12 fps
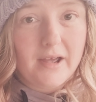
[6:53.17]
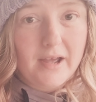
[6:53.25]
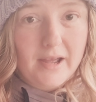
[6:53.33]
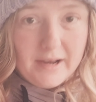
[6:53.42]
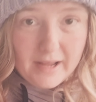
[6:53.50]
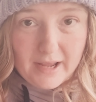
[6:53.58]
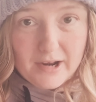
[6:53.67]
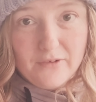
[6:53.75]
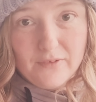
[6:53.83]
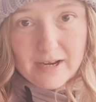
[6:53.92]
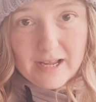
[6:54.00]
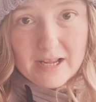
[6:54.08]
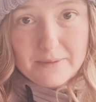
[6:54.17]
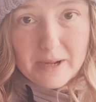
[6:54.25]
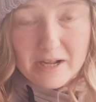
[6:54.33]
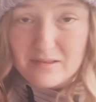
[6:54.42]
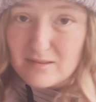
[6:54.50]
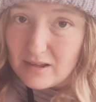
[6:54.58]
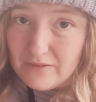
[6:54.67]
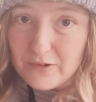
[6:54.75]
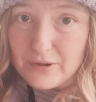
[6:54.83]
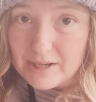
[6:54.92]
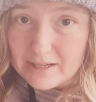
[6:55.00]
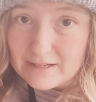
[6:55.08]
and head over to eBay, see if you
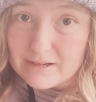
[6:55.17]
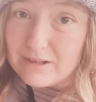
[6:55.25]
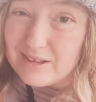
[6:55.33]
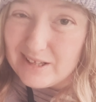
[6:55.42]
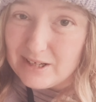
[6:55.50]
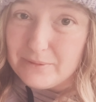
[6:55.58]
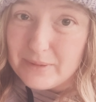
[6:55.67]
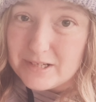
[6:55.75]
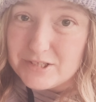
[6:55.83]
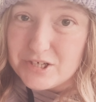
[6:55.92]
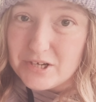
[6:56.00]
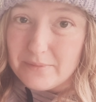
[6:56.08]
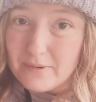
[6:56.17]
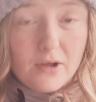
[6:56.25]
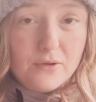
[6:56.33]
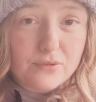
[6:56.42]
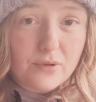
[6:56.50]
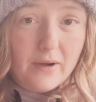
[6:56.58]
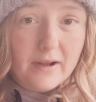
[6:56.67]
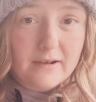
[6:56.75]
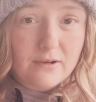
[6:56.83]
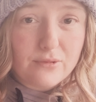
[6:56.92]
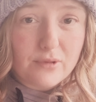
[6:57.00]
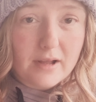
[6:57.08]
can get it a little bit cheaper. So I
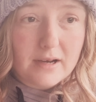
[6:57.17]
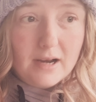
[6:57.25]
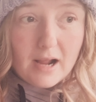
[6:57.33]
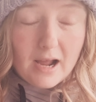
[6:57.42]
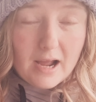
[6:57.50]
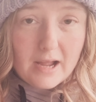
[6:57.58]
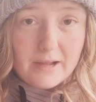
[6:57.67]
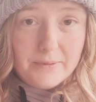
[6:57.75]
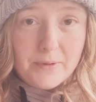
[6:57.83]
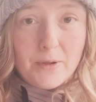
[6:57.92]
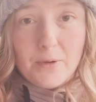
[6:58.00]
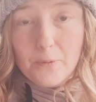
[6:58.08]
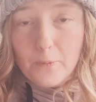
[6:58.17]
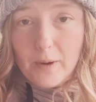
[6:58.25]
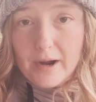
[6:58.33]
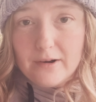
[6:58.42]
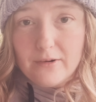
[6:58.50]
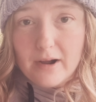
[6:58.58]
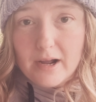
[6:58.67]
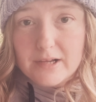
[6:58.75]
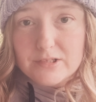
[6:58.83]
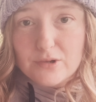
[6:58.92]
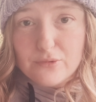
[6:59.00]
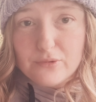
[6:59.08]
decided, hey, why don't I
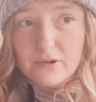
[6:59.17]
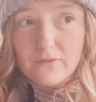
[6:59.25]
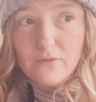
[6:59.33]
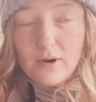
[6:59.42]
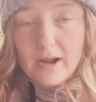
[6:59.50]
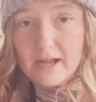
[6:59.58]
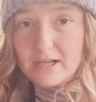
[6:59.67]
just look for a